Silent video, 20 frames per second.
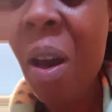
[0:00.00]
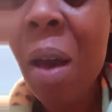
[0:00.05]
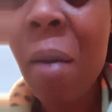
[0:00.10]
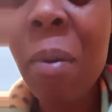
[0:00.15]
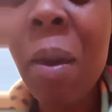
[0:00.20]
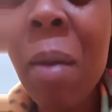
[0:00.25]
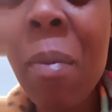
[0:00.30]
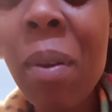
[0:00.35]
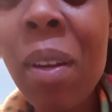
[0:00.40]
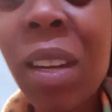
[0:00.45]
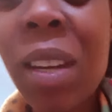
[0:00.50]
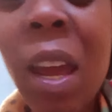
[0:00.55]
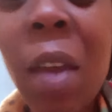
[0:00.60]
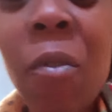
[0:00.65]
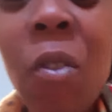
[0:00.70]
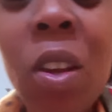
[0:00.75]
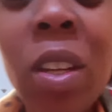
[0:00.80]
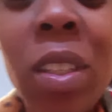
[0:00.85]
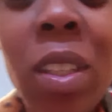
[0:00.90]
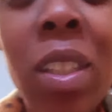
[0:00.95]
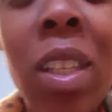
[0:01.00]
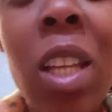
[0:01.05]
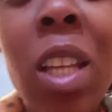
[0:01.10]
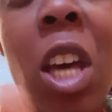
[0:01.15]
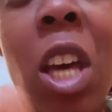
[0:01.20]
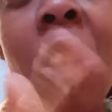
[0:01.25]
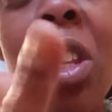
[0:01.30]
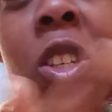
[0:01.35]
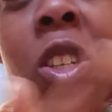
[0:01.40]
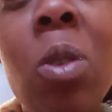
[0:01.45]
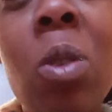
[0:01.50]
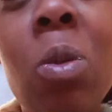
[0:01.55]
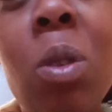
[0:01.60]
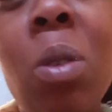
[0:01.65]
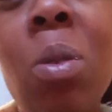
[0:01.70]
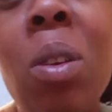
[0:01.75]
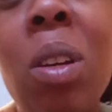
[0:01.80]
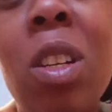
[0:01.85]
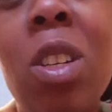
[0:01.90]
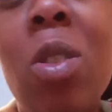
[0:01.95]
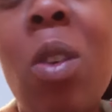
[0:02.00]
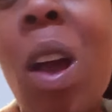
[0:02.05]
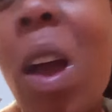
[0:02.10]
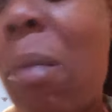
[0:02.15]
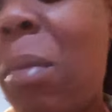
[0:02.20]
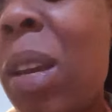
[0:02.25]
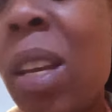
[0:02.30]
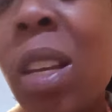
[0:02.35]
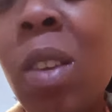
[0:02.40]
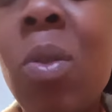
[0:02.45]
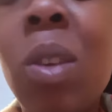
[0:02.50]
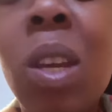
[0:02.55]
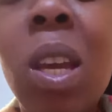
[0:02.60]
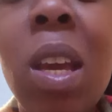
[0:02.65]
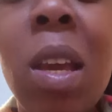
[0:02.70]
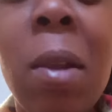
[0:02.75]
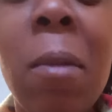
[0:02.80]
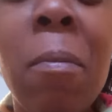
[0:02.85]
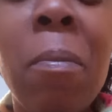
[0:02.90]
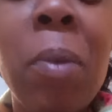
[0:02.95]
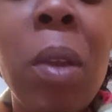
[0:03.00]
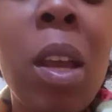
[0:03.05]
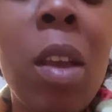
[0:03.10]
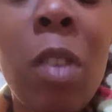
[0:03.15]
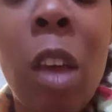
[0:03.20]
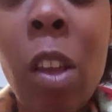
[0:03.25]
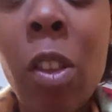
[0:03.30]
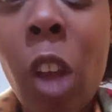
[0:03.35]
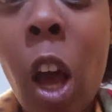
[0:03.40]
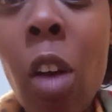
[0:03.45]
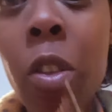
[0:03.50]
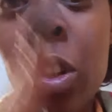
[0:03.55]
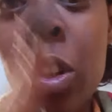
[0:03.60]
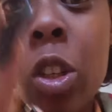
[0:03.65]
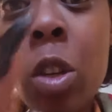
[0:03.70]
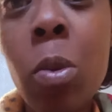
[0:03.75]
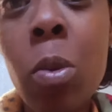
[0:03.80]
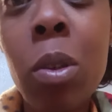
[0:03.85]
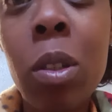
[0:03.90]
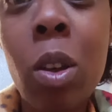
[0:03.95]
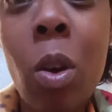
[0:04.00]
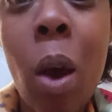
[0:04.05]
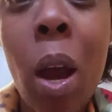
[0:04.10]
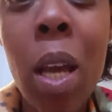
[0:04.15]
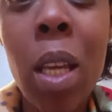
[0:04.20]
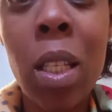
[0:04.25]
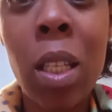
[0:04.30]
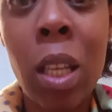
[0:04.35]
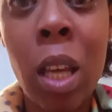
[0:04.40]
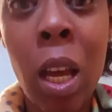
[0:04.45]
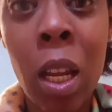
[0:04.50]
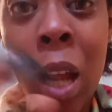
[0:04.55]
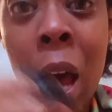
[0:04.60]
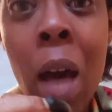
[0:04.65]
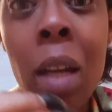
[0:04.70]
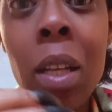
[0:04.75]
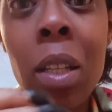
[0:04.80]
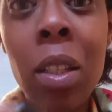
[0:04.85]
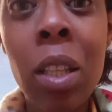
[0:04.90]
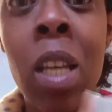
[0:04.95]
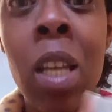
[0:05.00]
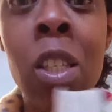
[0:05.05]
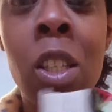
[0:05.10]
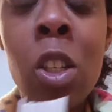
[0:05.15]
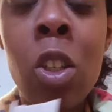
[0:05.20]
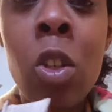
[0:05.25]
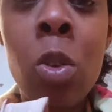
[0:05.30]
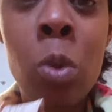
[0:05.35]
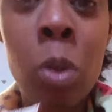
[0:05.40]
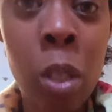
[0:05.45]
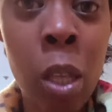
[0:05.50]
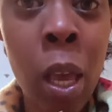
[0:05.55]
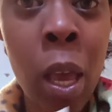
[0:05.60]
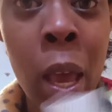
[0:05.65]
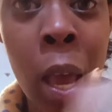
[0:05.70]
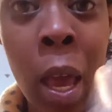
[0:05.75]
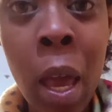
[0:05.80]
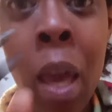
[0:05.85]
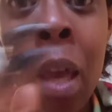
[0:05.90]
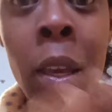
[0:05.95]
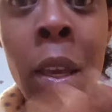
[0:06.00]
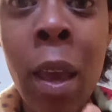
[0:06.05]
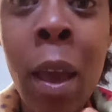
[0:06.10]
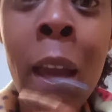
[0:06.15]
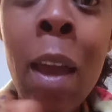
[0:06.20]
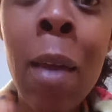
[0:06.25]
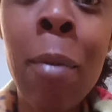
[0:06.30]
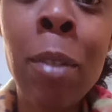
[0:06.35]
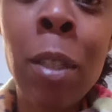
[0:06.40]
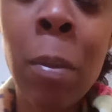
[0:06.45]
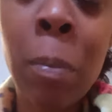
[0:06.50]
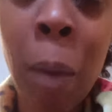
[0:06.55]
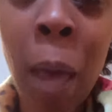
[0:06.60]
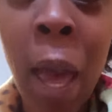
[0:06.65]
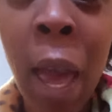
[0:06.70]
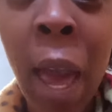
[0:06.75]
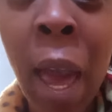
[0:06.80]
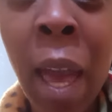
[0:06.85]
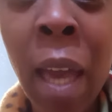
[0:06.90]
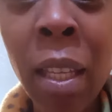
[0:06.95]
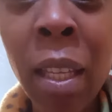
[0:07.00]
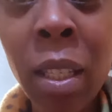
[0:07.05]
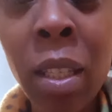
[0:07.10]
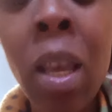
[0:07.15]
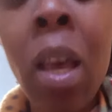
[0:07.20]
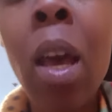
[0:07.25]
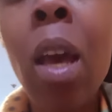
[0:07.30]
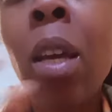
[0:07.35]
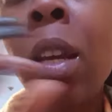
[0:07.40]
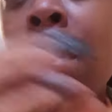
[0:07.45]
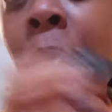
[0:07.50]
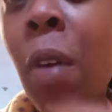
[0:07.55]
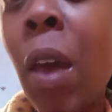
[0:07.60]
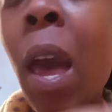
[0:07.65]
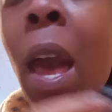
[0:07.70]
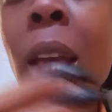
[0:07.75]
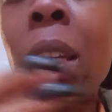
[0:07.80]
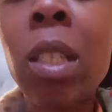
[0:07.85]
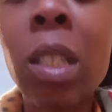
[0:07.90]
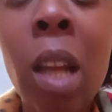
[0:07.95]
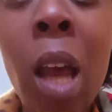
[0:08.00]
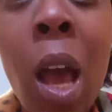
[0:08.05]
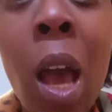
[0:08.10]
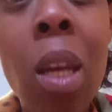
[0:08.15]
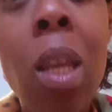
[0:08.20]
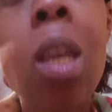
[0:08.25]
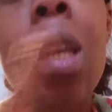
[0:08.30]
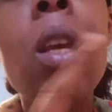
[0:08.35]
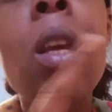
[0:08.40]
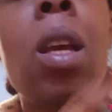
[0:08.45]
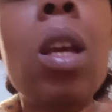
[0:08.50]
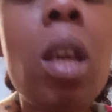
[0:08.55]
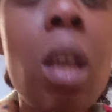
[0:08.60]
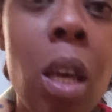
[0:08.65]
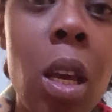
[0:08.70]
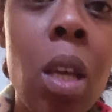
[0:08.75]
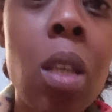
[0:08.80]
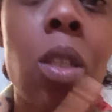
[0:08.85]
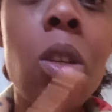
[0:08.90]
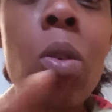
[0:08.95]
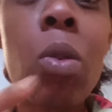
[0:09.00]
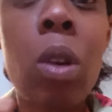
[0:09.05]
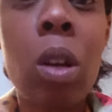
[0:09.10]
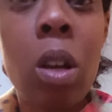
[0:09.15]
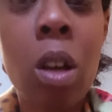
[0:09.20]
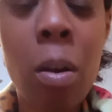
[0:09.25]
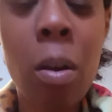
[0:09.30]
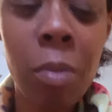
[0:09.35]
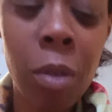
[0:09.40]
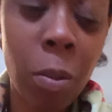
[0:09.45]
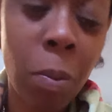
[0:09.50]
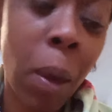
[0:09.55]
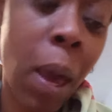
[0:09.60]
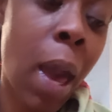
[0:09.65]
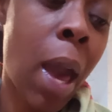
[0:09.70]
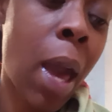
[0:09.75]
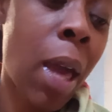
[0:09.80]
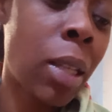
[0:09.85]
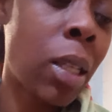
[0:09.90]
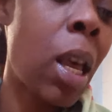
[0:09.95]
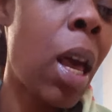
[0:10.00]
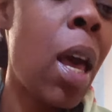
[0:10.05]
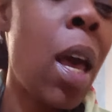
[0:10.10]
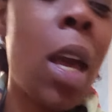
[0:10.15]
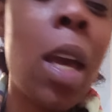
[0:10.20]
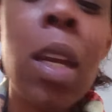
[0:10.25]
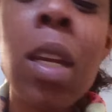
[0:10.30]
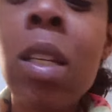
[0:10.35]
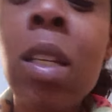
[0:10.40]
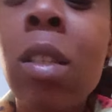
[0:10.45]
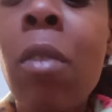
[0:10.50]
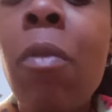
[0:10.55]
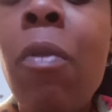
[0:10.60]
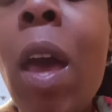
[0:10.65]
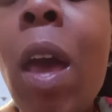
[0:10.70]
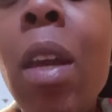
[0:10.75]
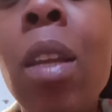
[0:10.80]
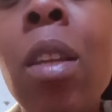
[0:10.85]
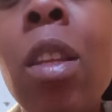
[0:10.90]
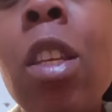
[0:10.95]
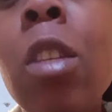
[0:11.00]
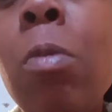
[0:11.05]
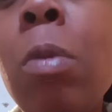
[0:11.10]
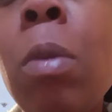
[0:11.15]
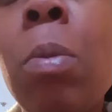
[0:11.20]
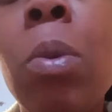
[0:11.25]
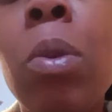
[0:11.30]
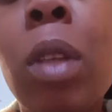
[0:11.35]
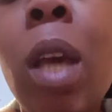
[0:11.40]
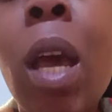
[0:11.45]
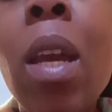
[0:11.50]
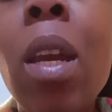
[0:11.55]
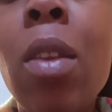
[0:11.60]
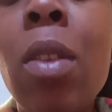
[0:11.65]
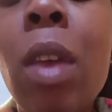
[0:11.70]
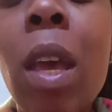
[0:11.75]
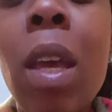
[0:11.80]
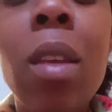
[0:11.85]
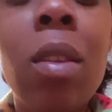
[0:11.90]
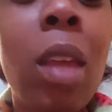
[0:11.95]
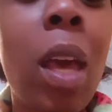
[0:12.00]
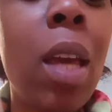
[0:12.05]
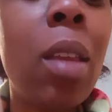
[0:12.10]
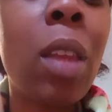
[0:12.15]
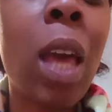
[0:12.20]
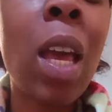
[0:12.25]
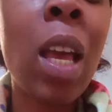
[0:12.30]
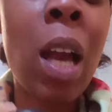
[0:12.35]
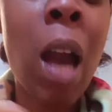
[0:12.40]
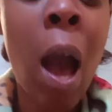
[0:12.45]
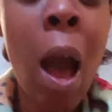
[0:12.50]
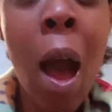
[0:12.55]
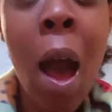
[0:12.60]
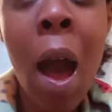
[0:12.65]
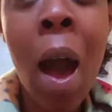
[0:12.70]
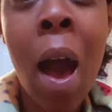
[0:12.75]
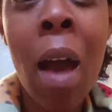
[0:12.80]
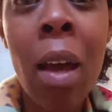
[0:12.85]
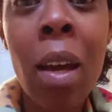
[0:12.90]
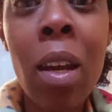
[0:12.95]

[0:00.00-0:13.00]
People in their feelings because they thought that you was going to get trapped and you didn't. They thought that you was crazy. A lot of things that you said came to pass. And if it has not, it is going to come to pass. And it's the fact that these people think that they God.